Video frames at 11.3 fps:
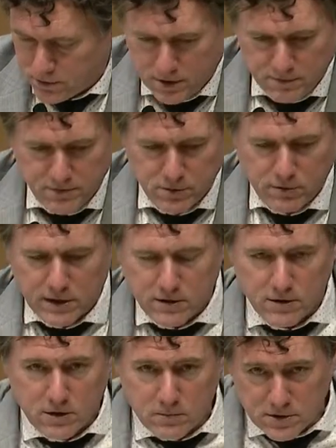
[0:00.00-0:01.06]
name for the record
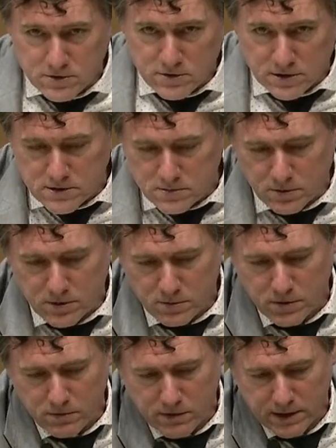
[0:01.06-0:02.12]
and commence your testimony
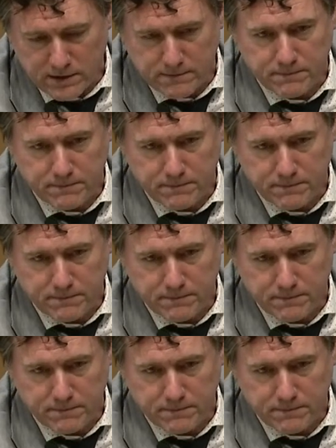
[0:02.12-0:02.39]
when you're ready.